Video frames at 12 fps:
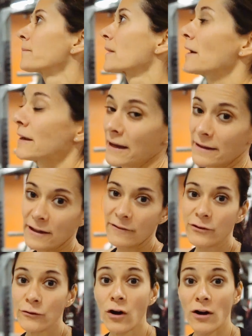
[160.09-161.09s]
Again,
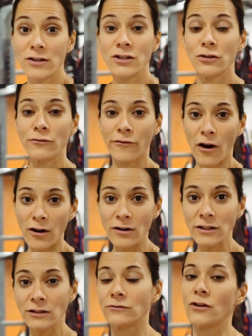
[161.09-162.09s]
if you've gone too far,
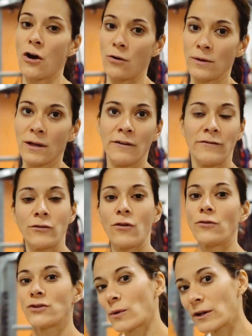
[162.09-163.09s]
you'll know. If you
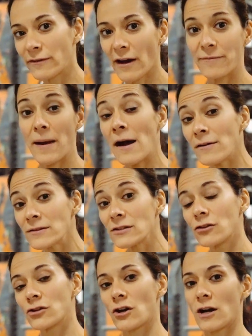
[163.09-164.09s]
go 25 pounds
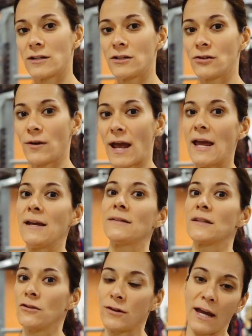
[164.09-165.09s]
and you're trying to do hangs
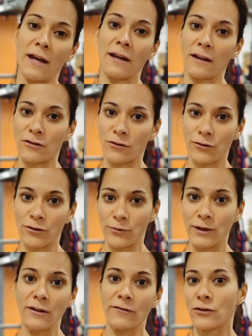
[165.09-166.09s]
and you can't get through
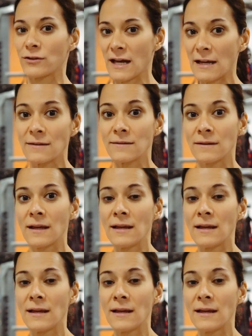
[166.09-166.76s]
3 of your 10